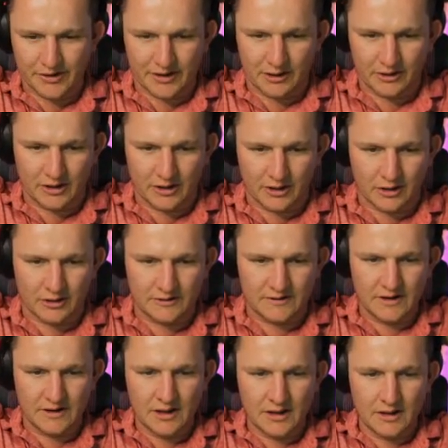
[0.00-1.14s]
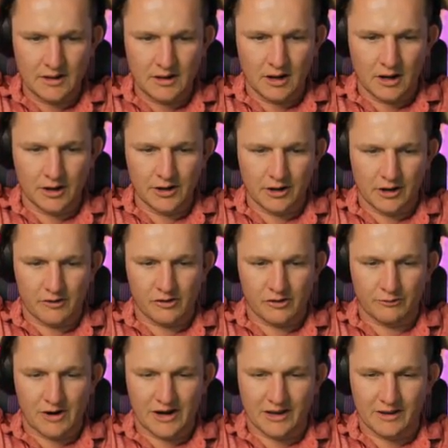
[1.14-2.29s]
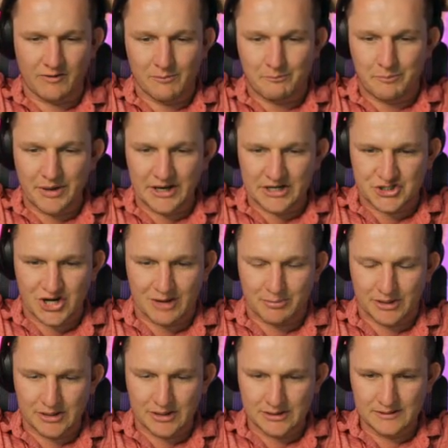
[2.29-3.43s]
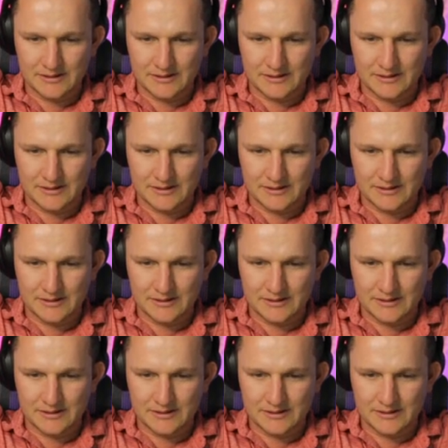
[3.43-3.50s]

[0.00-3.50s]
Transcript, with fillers: They're looking good. Odegaard's running into a bit of trouble.